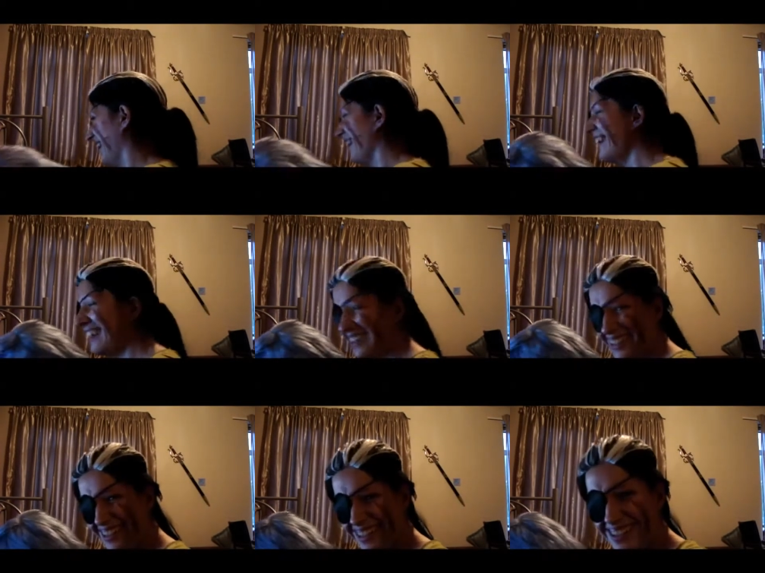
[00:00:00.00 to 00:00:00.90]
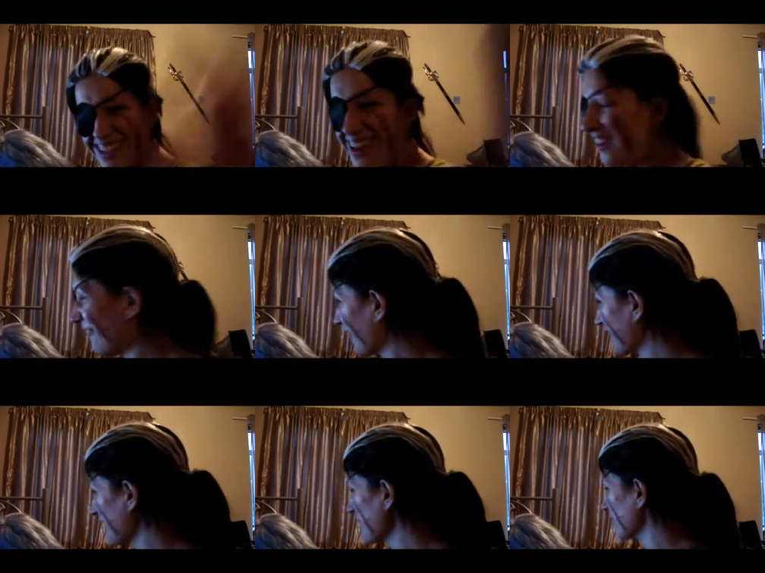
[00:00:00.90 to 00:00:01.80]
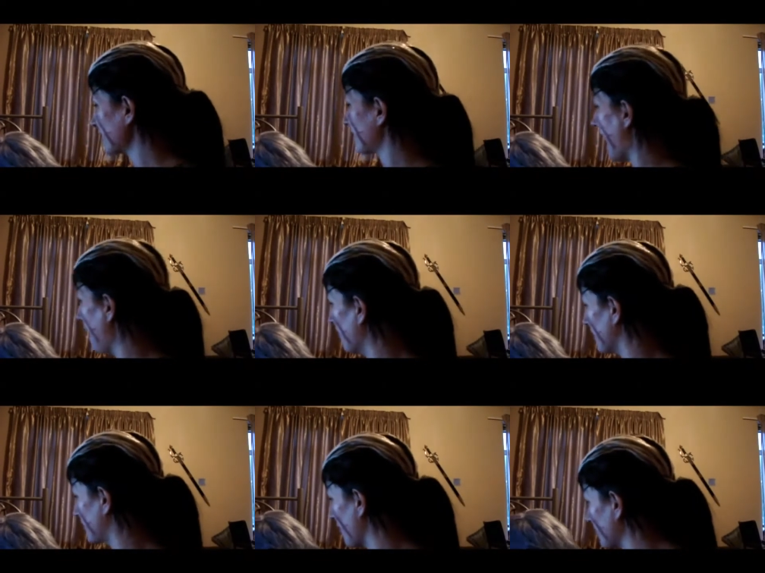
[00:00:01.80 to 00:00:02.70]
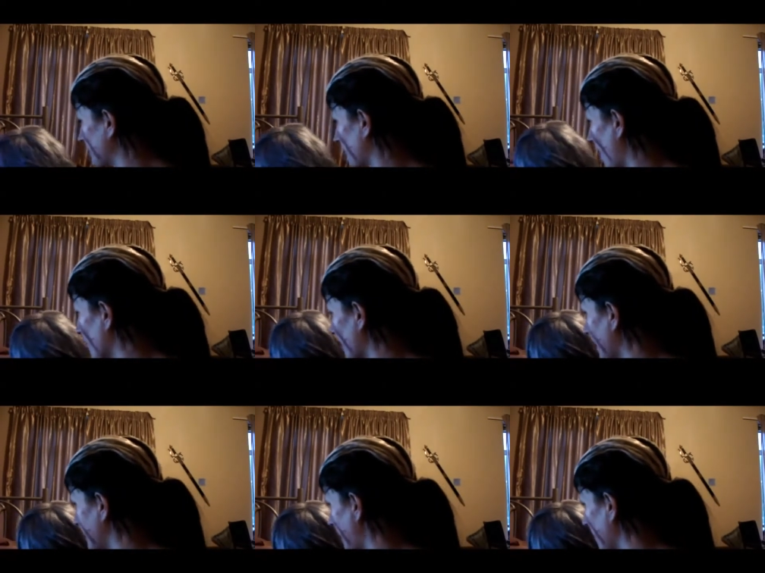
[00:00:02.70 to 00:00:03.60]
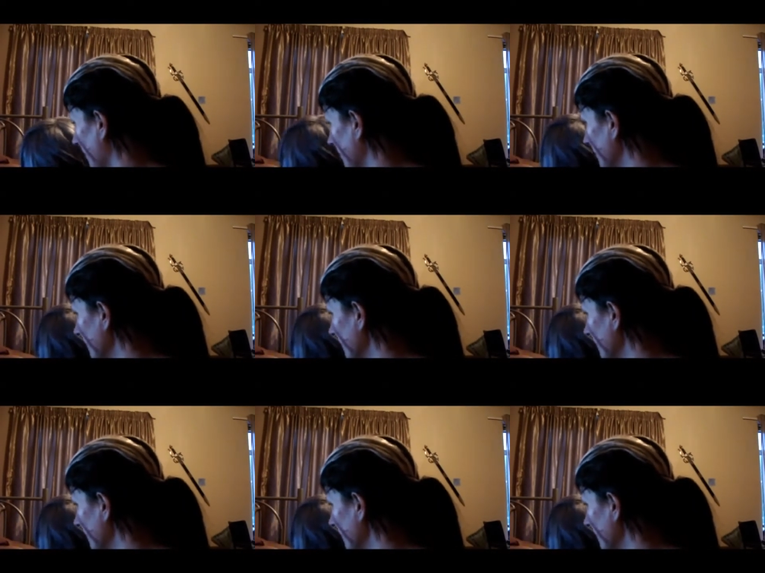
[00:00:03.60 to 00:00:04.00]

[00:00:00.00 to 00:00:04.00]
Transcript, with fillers: I'm not getting you a sandwich. Go get your own goddamn.